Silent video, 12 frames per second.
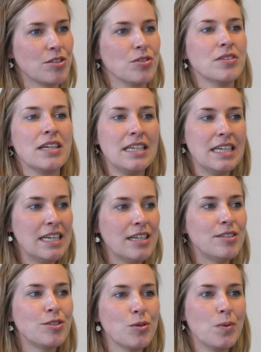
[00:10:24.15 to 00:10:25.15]
so they
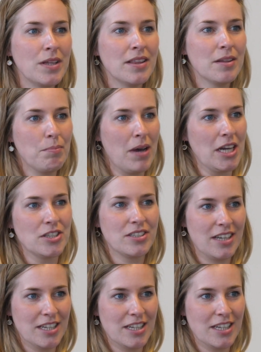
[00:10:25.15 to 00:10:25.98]
need to win the match.